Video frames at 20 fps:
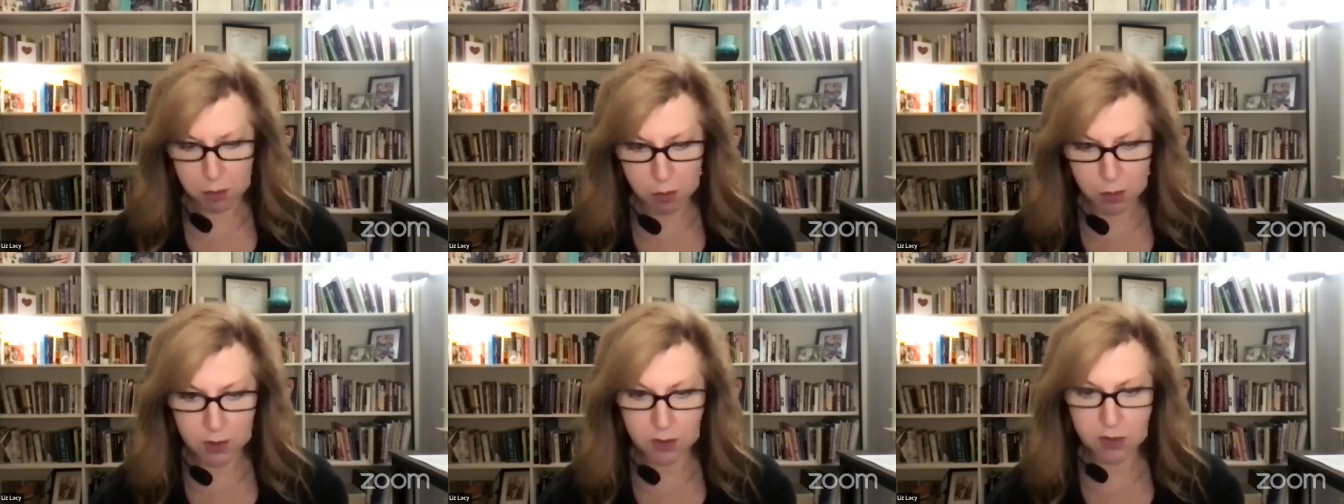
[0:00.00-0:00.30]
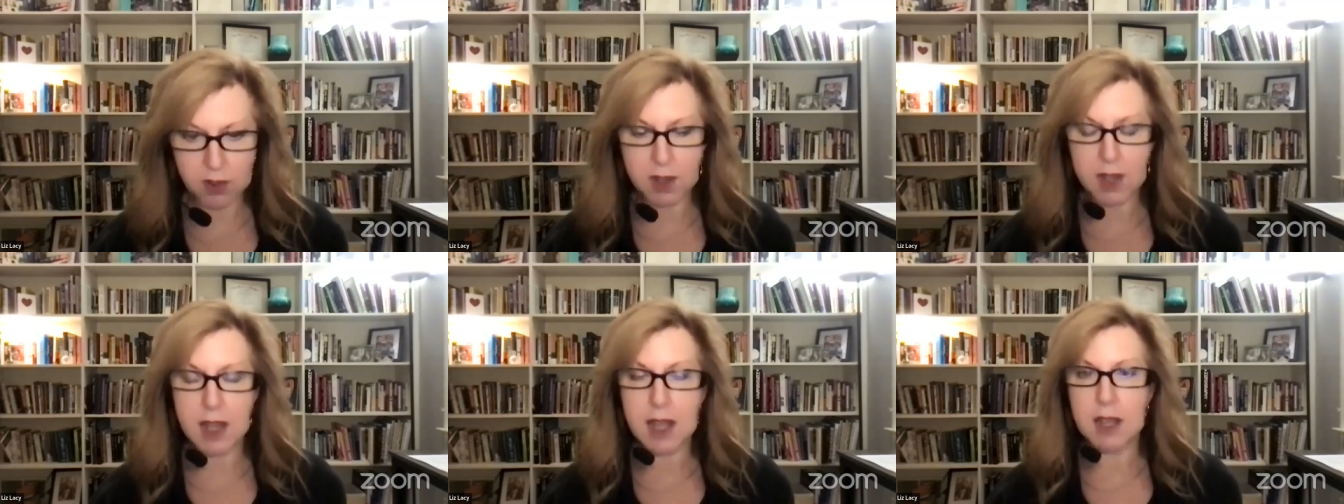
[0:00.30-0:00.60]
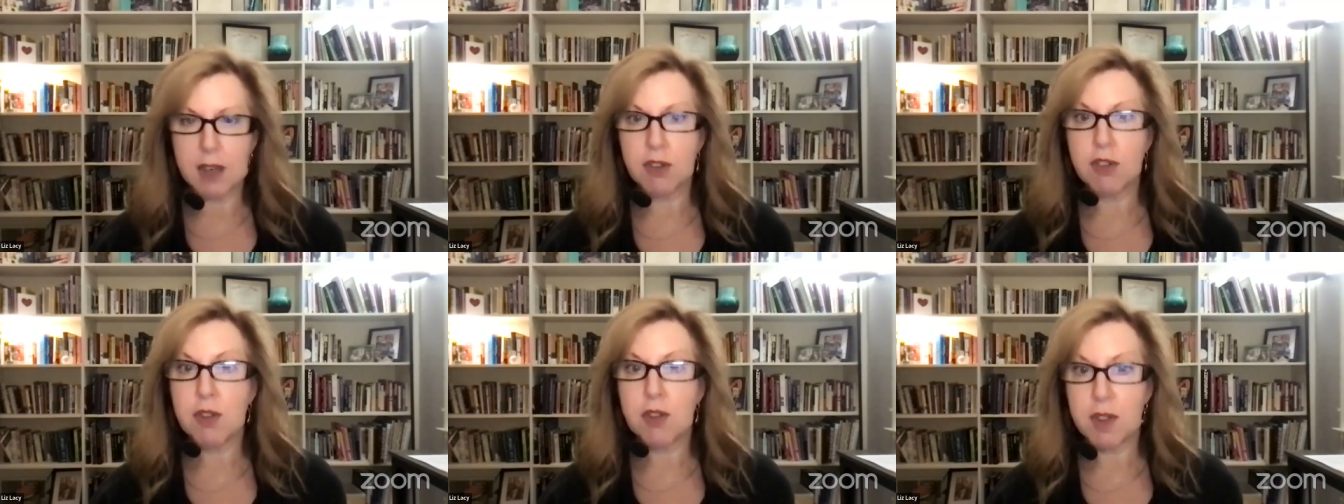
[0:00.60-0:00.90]
Once
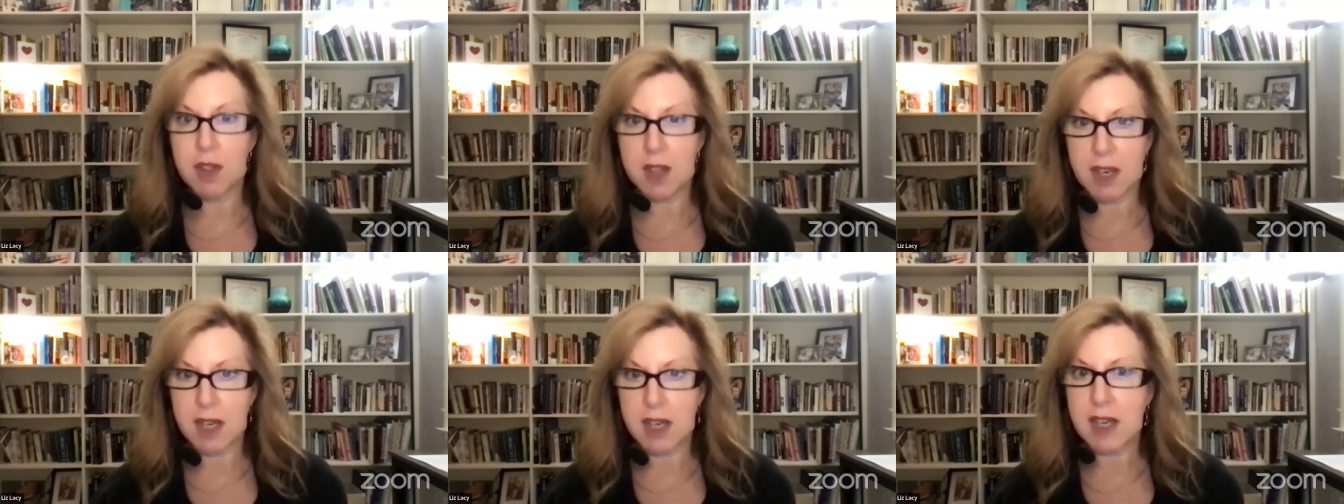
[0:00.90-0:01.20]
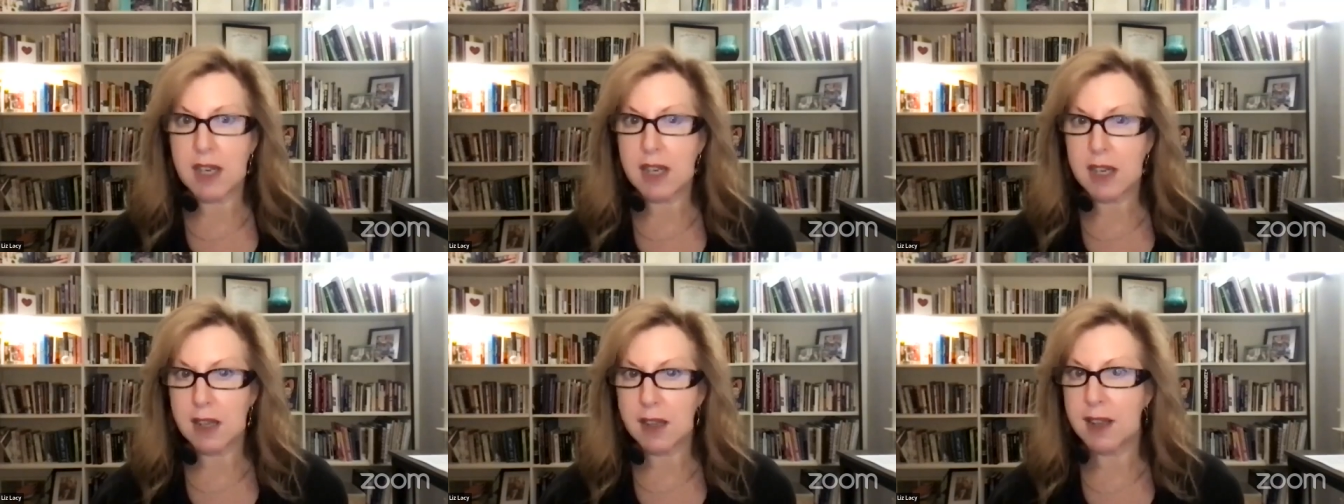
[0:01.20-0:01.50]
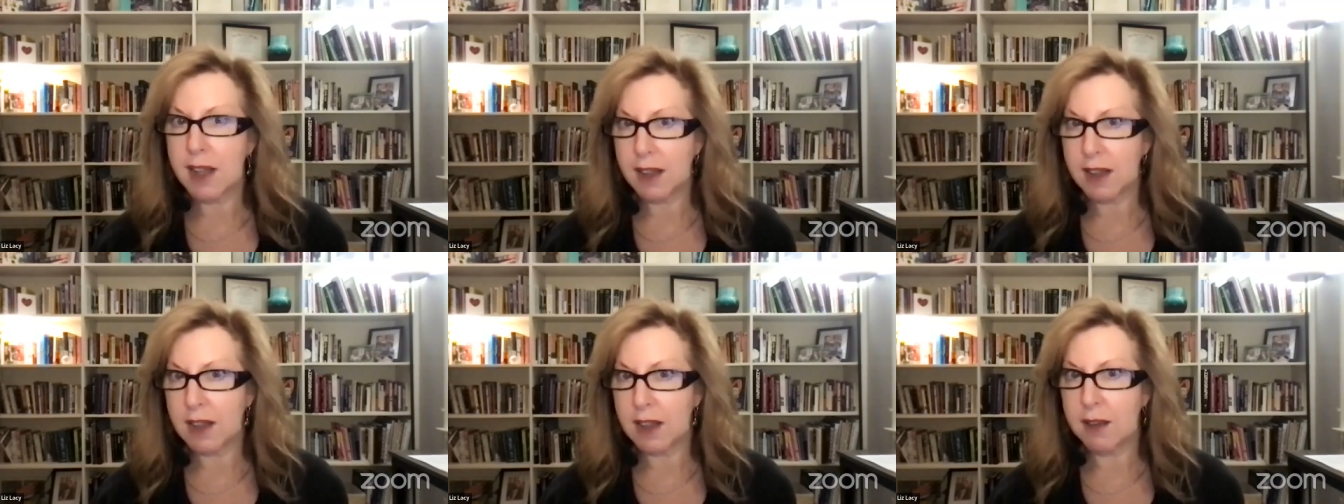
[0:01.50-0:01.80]
again, do they
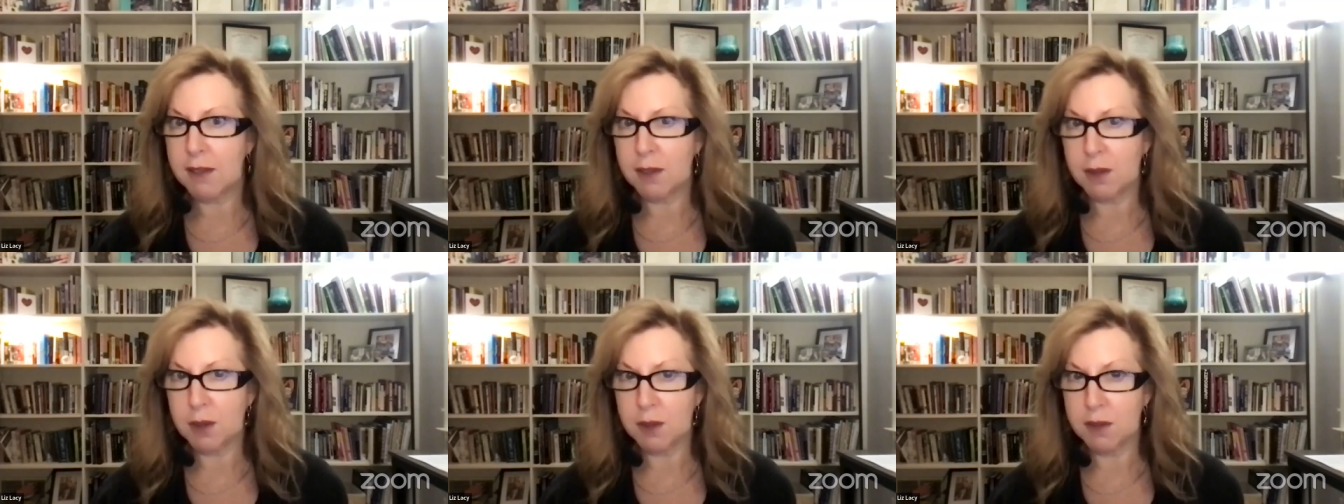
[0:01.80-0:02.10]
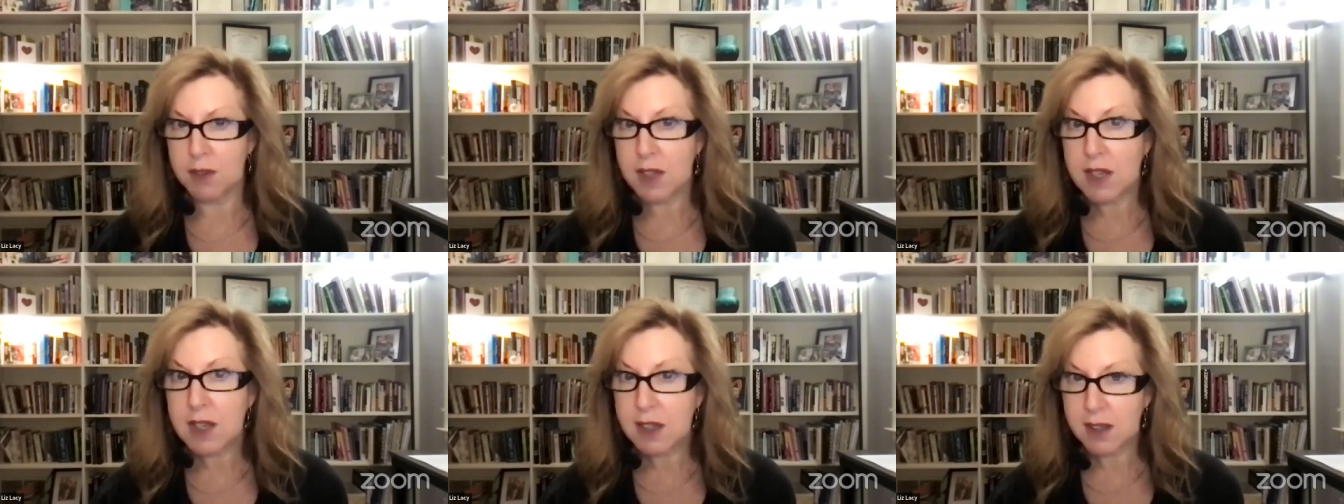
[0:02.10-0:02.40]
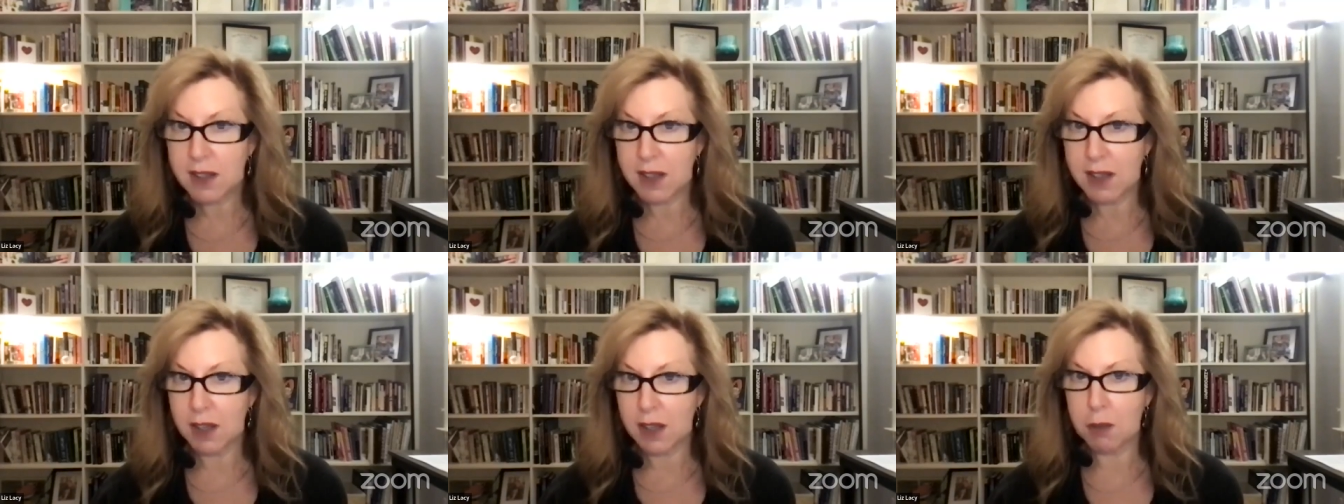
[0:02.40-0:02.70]
need that level of
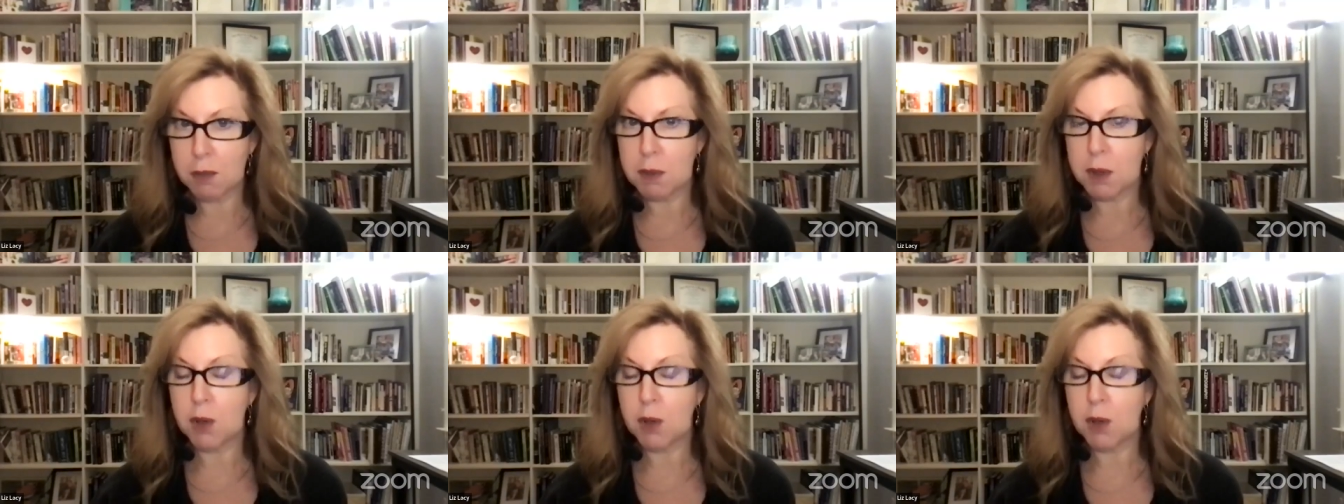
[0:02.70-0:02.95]
detail?